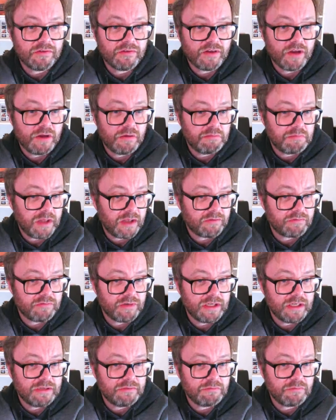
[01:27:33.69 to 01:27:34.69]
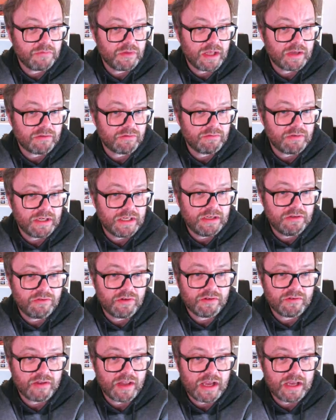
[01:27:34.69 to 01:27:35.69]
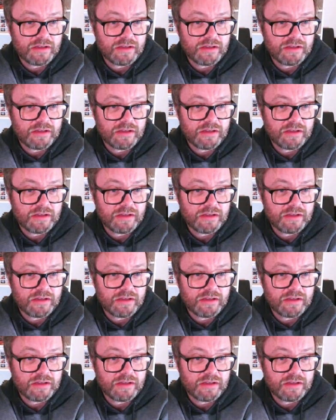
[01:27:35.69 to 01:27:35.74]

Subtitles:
So that's really interesting.